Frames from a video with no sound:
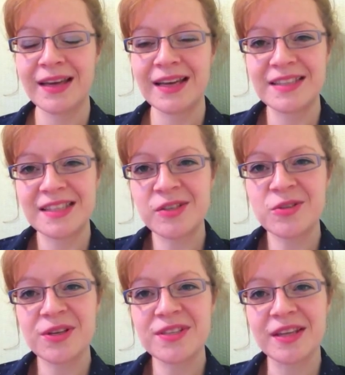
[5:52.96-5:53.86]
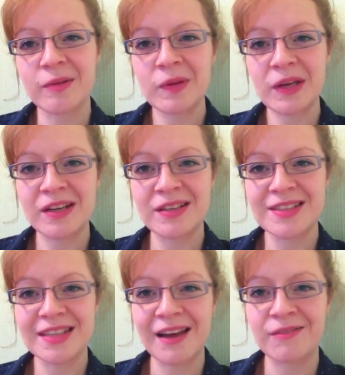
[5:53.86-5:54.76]
It's interesting
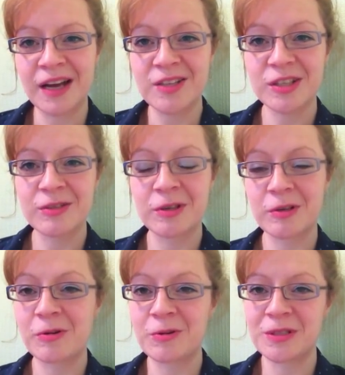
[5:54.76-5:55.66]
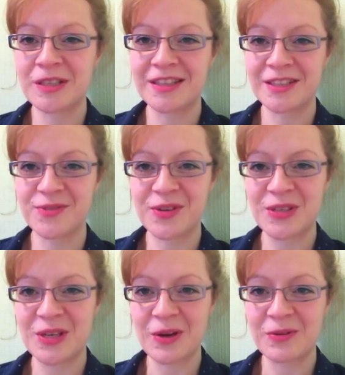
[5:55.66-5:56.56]
because I've actually recorded this
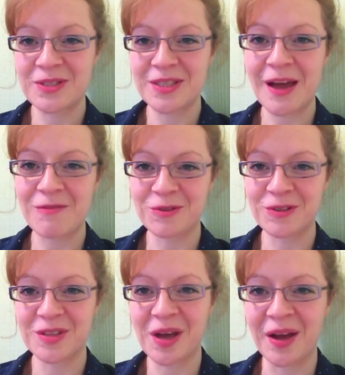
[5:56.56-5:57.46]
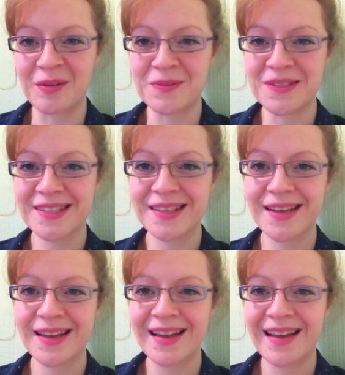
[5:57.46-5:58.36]
video several times,
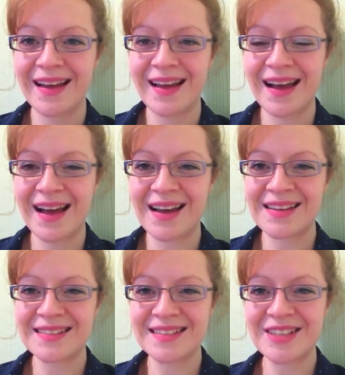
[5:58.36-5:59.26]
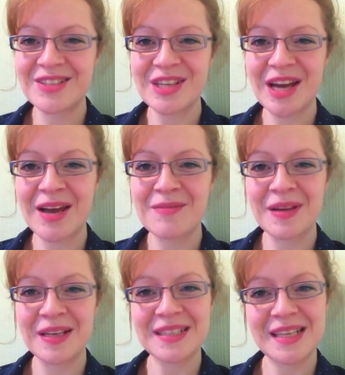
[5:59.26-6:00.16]
and each time
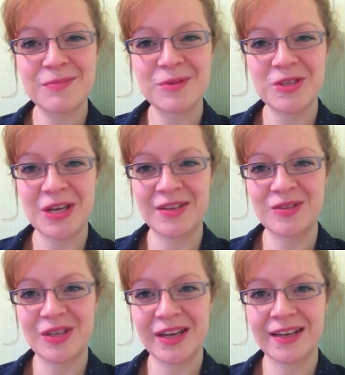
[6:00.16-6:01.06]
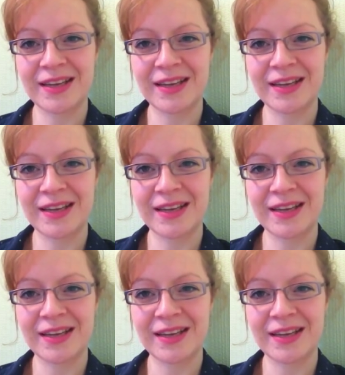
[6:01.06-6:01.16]
it keeps changing,